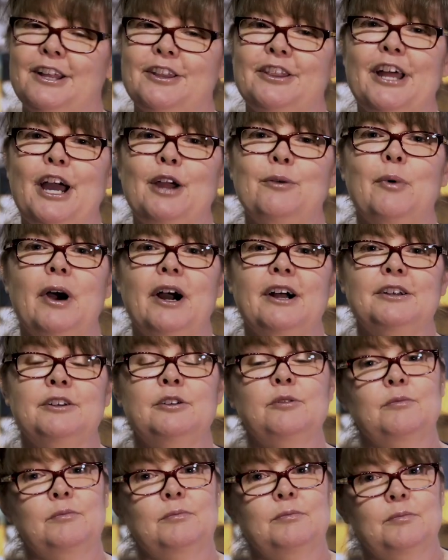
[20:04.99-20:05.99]
They
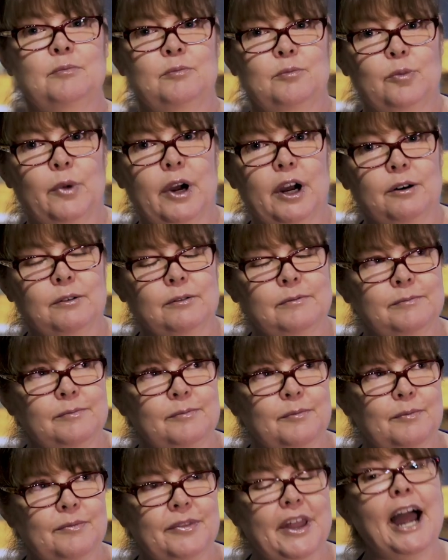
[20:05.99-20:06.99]
won, well,
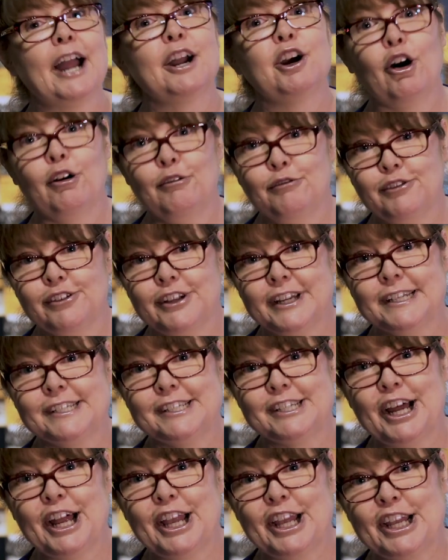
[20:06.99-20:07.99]
that
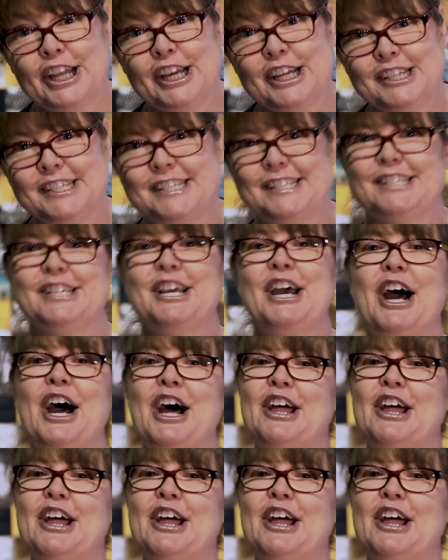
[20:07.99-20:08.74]
conflict at least.